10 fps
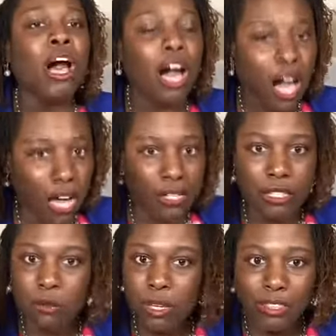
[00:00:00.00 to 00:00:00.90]

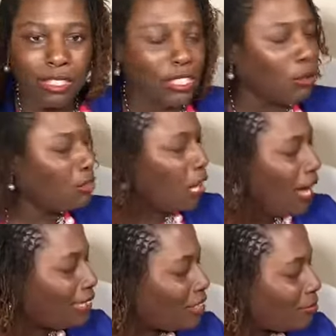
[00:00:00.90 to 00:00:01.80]
honest with it. Don't do
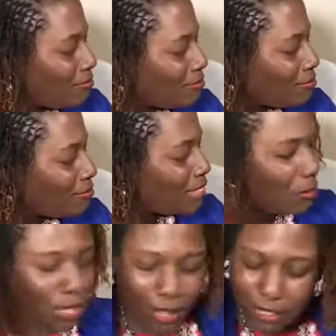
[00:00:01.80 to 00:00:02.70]
it. Don't
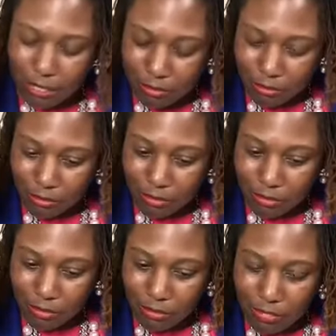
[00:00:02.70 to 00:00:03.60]
do it.
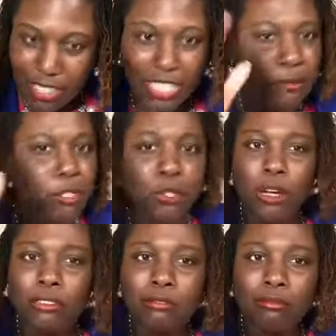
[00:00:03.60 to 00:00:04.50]
Keep it
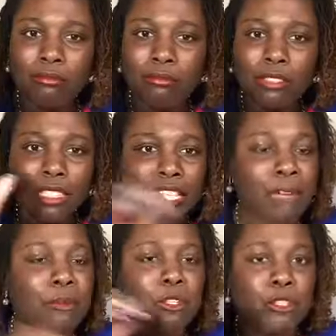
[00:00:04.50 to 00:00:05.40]
short.
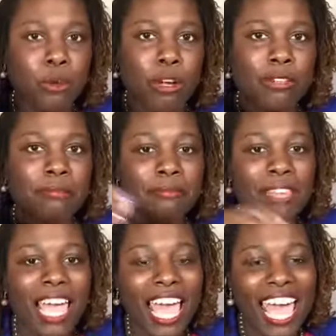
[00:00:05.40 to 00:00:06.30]
Keep it short.
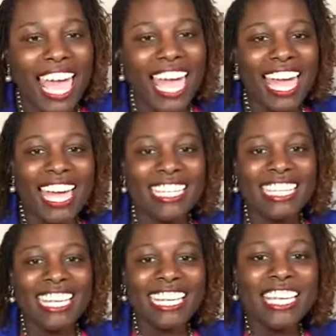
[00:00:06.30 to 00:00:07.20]
And
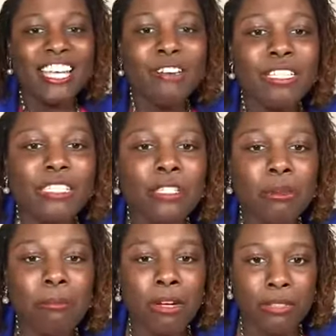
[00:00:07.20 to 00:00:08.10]
here's a little
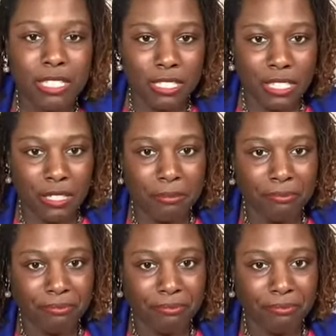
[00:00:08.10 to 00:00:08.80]
bonus tip.